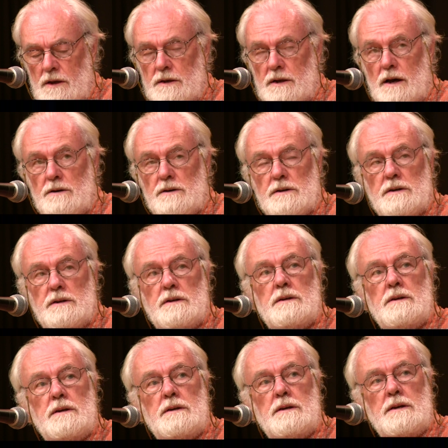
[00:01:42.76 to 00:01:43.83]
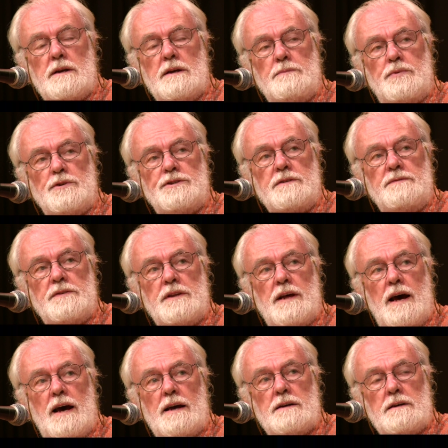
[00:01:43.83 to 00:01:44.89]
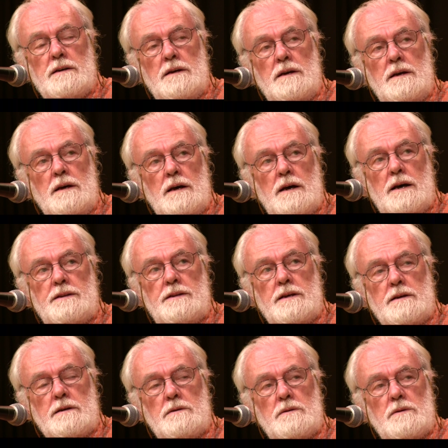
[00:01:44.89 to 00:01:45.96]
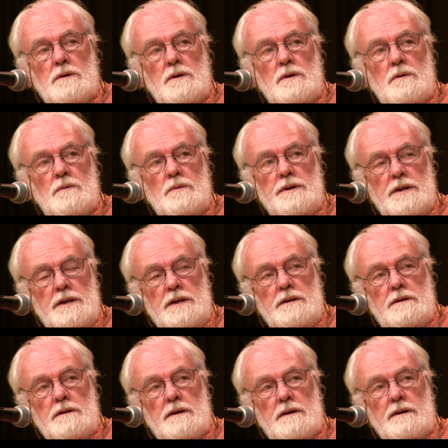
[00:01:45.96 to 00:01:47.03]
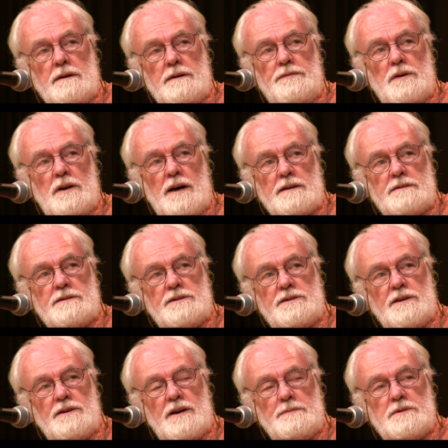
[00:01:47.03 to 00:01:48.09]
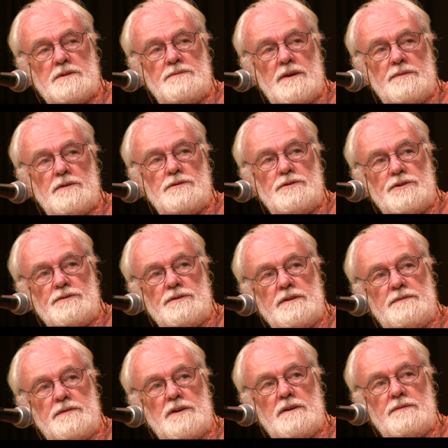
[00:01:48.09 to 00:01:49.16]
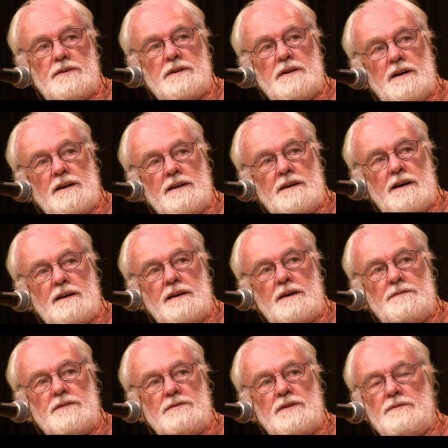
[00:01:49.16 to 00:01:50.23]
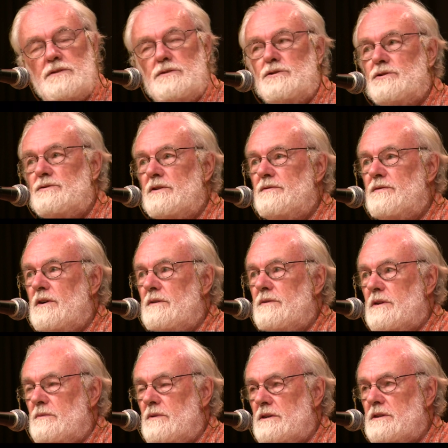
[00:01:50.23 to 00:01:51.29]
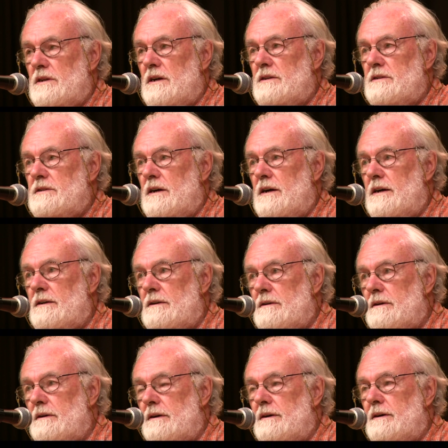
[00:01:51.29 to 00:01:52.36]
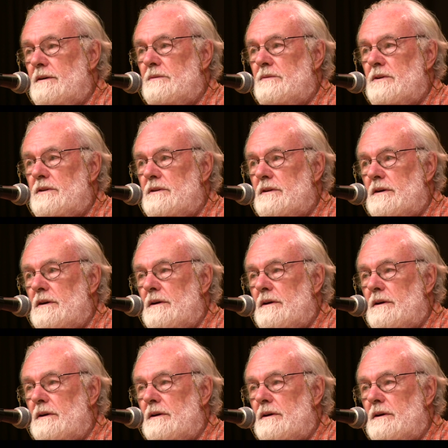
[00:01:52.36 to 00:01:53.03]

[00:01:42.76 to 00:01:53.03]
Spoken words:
Now, in pushing for that, I think we need, if you like, to stir up some revolutionary fervor, and I loved the revolutionary fervor there was last night with